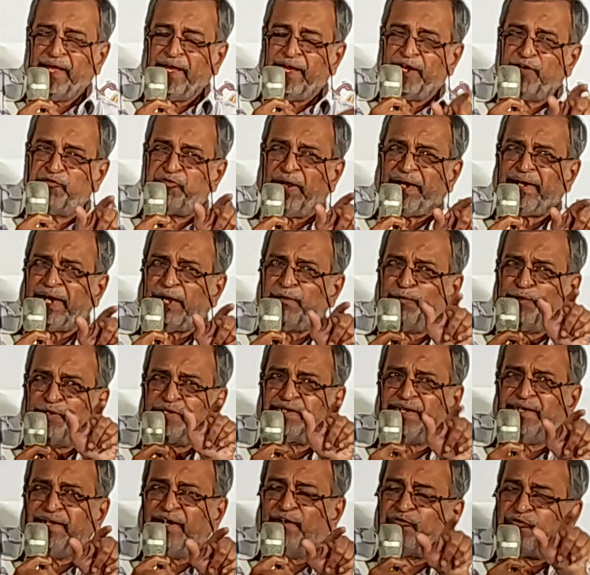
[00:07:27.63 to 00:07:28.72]
In fact, I would
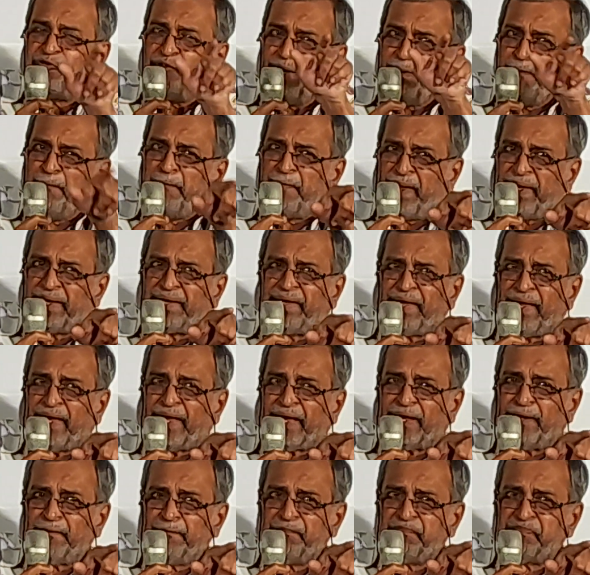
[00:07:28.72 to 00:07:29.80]
say that
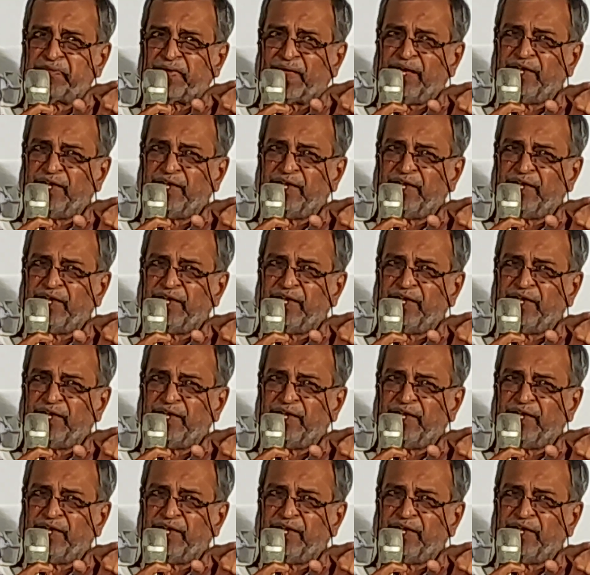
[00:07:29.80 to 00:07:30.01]
filmmaking